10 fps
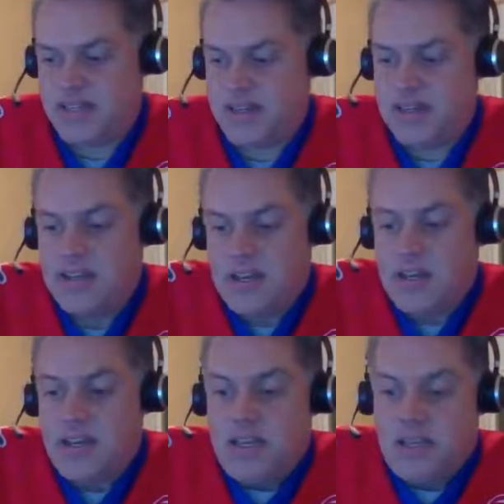that
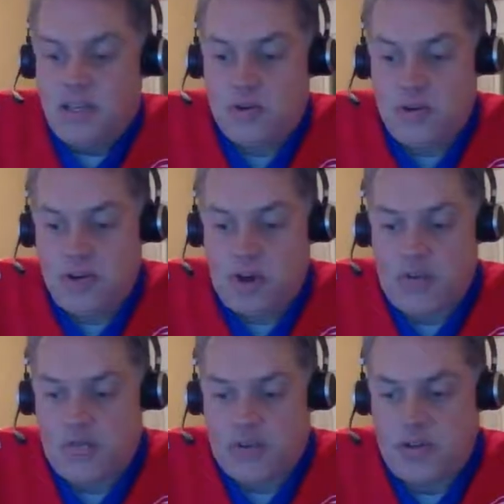you
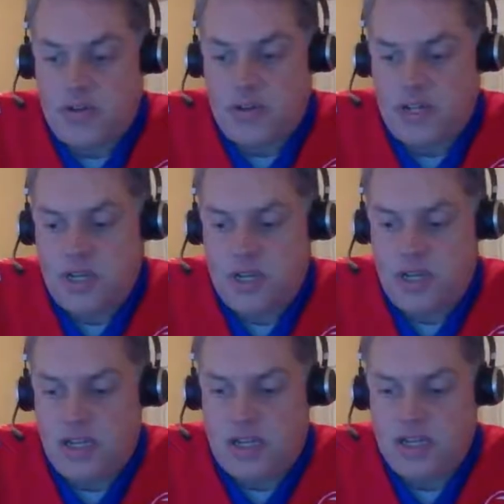don't hear often,
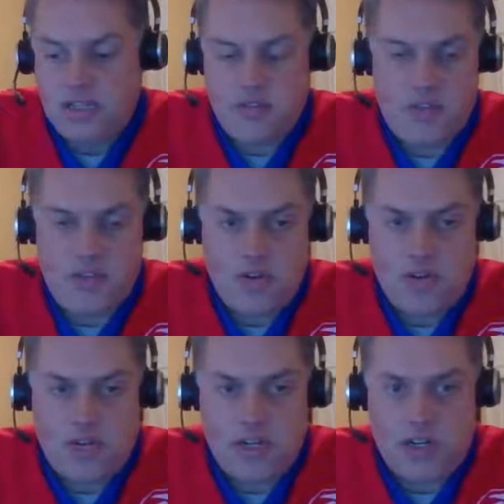and as a
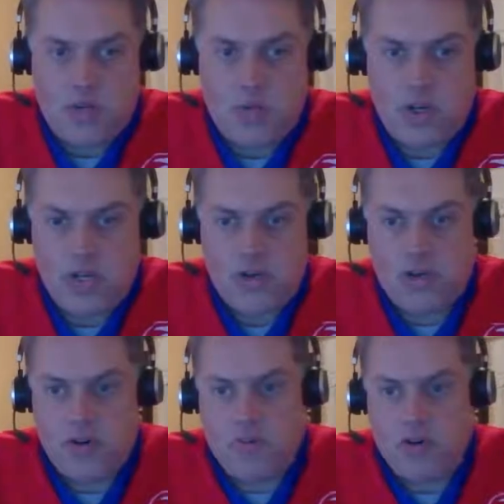defender, you kind of don't want to
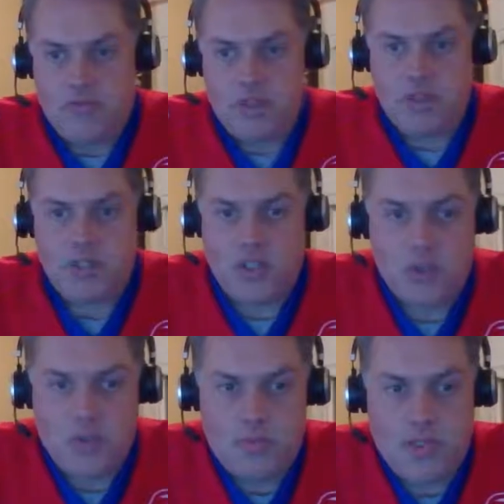hear your name often because it
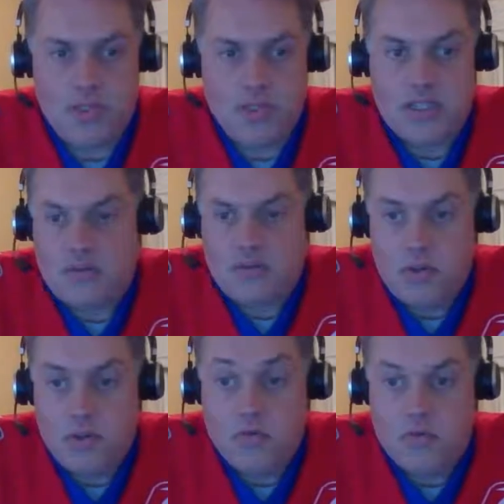usually means that
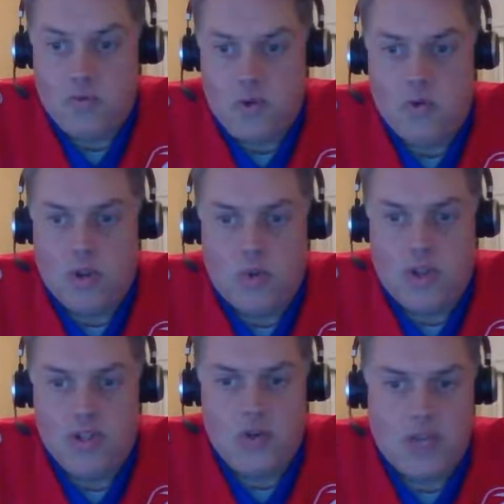you
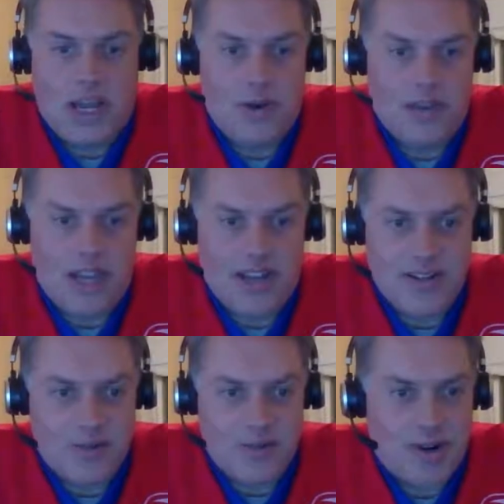were the one who allowed the
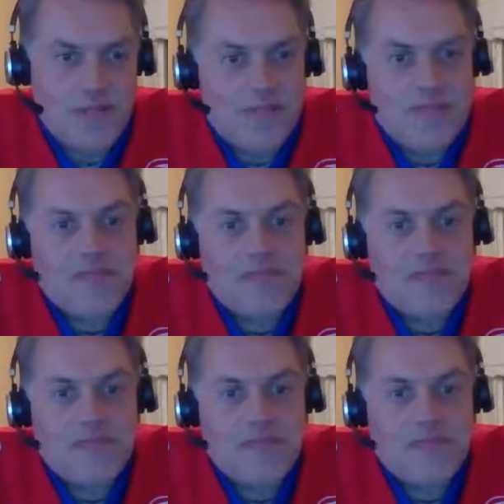guy to score.